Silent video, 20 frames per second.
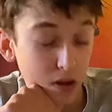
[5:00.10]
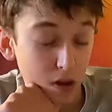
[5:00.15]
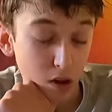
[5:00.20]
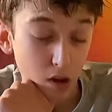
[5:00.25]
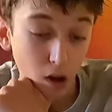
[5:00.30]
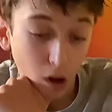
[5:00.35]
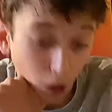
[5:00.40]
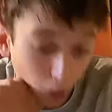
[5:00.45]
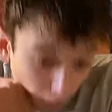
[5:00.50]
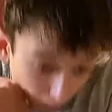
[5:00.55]

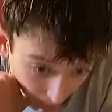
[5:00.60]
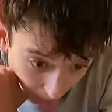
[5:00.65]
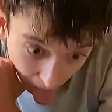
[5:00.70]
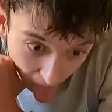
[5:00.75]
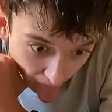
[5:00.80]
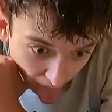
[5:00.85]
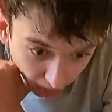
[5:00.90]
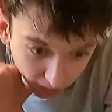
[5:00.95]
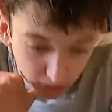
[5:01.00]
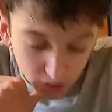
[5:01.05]
are,
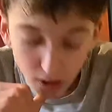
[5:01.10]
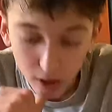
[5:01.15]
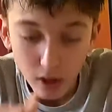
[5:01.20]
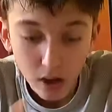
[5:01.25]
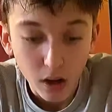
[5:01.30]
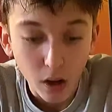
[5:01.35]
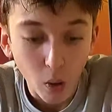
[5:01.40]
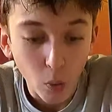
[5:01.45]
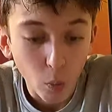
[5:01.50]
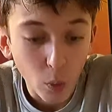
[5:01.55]

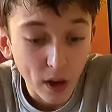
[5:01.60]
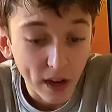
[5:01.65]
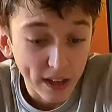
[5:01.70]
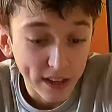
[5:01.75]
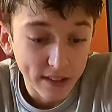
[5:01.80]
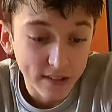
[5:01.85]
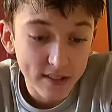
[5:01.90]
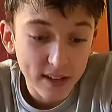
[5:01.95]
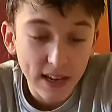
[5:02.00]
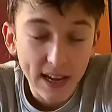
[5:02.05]
are
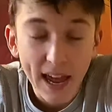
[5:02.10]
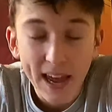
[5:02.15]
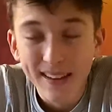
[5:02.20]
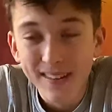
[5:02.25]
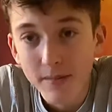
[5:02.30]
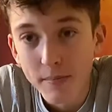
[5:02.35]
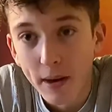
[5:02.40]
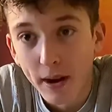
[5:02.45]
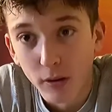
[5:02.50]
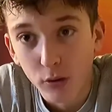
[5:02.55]
willing to let
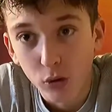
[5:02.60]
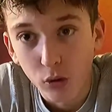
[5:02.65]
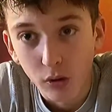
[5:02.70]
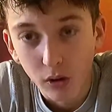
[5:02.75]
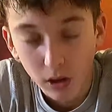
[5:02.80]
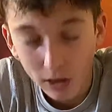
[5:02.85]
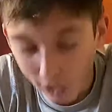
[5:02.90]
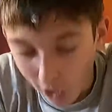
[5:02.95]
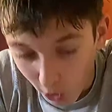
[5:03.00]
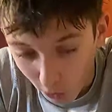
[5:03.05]
him out
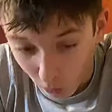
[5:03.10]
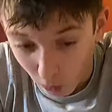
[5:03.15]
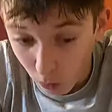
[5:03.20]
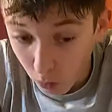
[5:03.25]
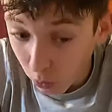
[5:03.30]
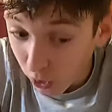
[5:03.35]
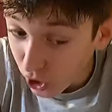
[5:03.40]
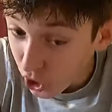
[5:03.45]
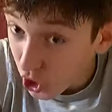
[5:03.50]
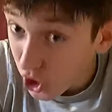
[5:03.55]
on loan,
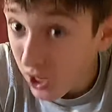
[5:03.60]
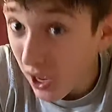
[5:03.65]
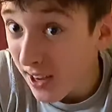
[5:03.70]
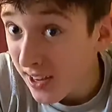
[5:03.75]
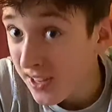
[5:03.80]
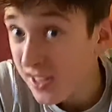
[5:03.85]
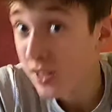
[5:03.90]
which does